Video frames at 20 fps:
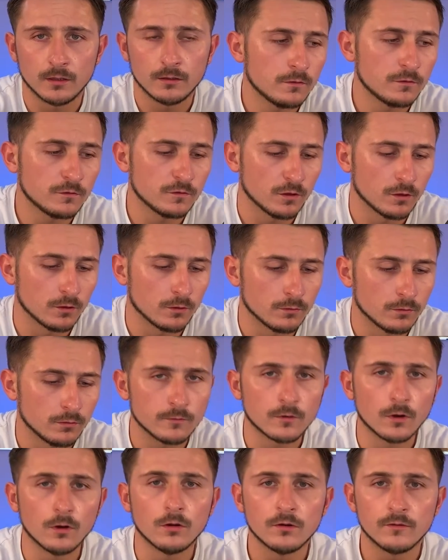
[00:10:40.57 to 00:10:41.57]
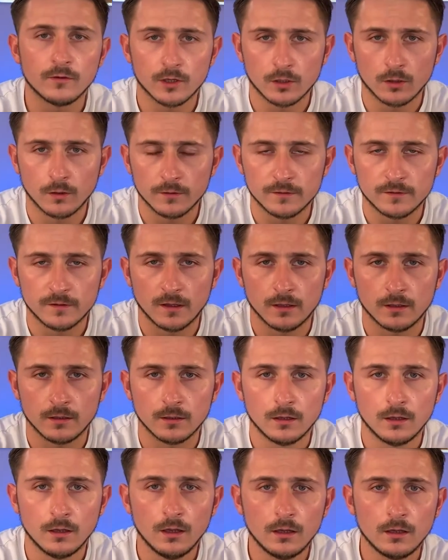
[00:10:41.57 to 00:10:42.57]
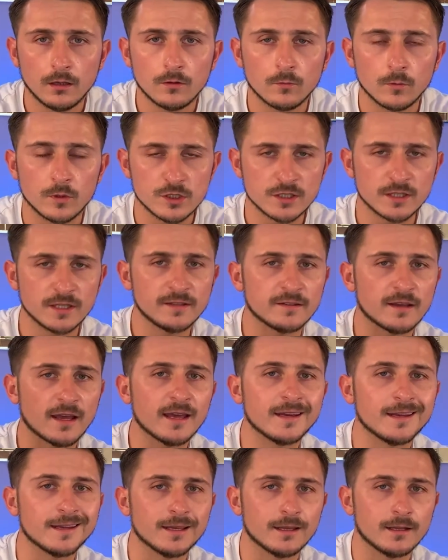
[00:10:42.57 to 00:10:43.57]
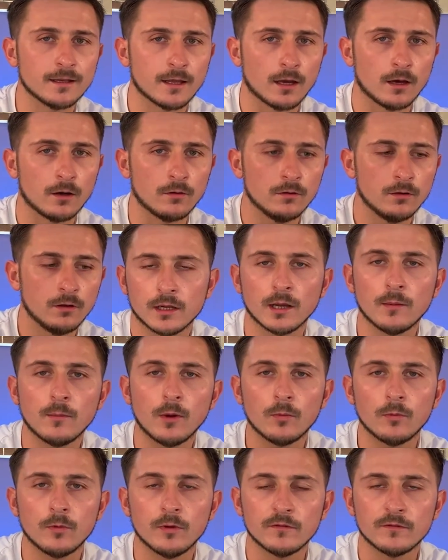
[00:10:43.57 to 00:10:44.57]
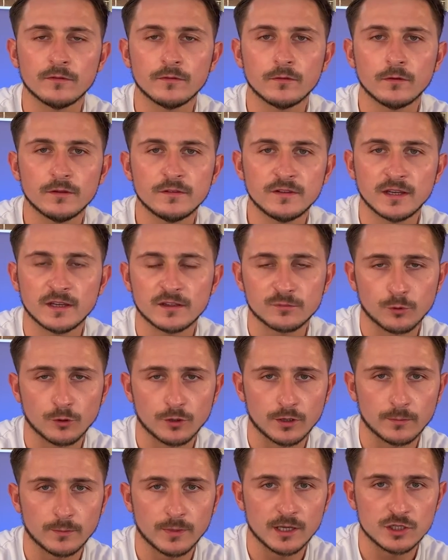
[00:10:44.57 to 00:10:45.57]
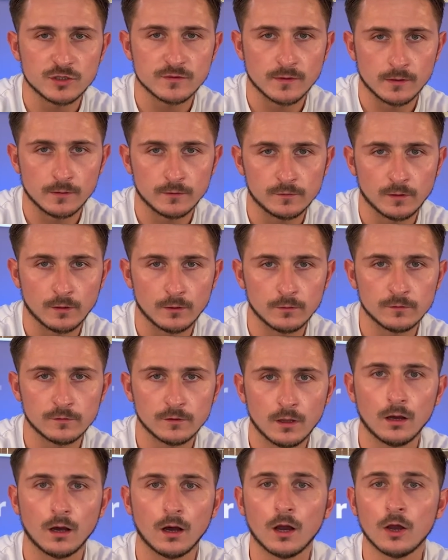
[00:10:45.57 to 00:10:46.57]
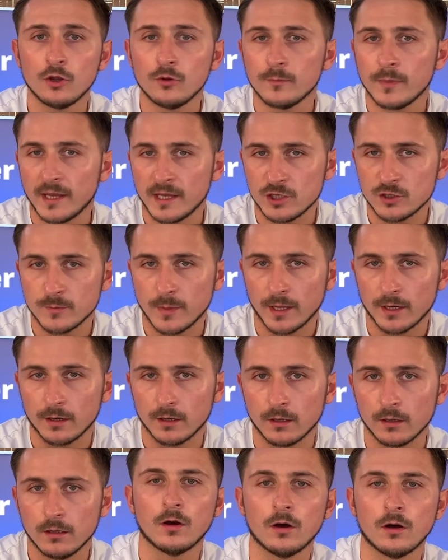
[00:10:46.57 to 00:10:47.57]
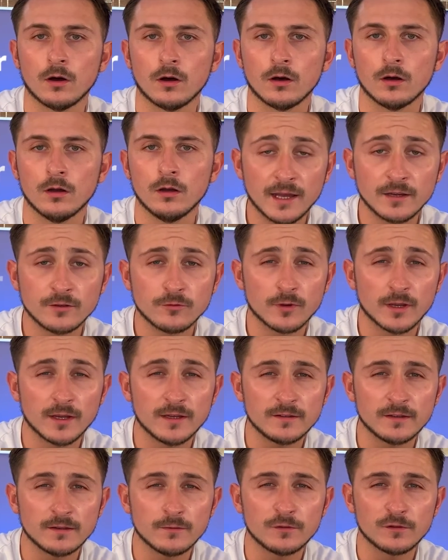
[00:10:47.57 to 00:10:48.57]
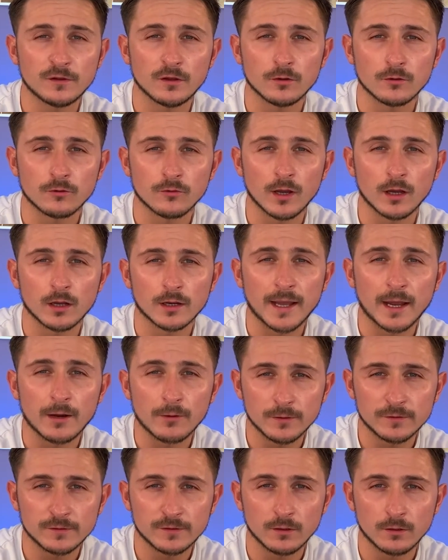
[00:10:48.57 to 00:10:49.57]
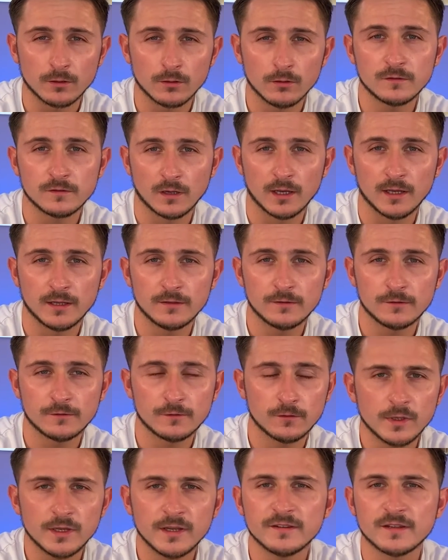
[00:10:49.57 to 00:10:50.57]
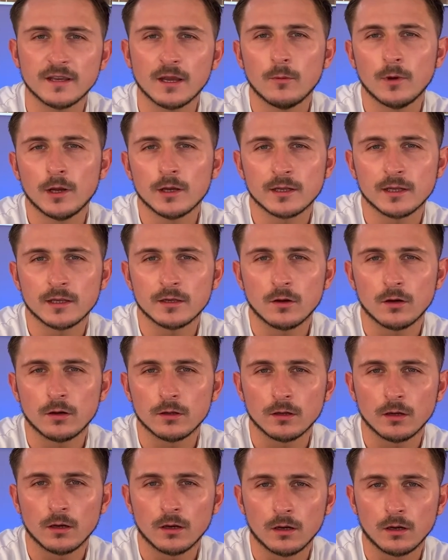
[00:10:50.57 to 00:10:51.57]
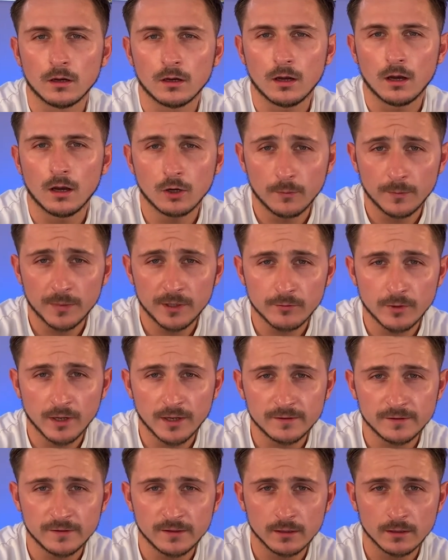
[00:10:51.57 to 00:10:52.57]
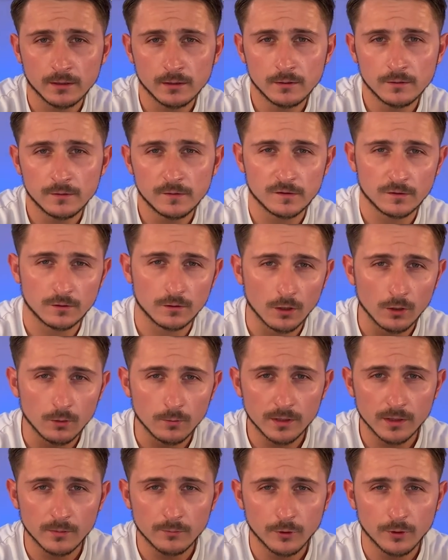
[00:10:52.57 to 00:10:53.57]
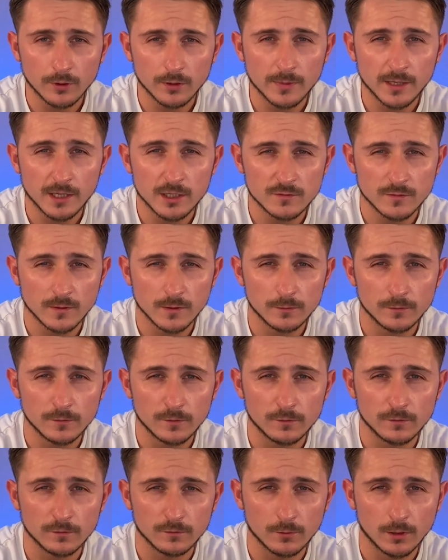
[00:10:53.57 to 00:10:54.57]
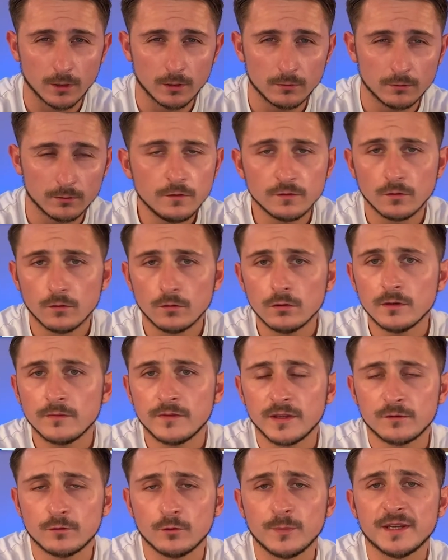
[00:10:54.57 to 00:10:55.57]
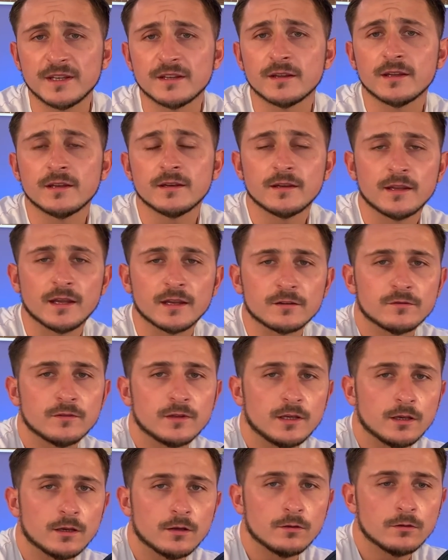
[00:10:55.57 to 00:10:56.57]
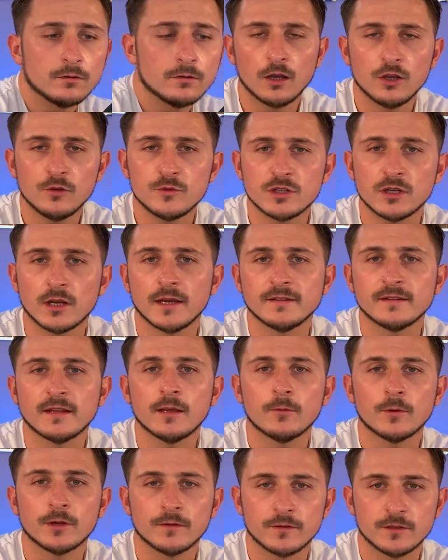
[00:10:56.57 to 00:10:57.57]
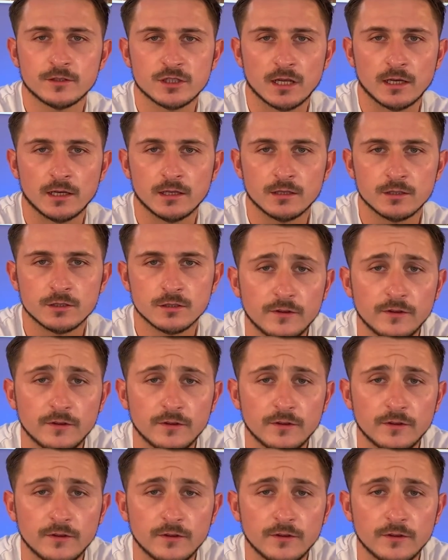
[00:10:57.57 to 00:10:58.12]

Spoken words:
So we've got all of our content. We just need to edit it now and come up with 6 product page photos, our homepage banner, our ad creative, so create our carousel slides. We need to get working on our copywriting to go with the product page photos as well. So all of this will be done in the next video. I hope you liked day 1 of the challenge.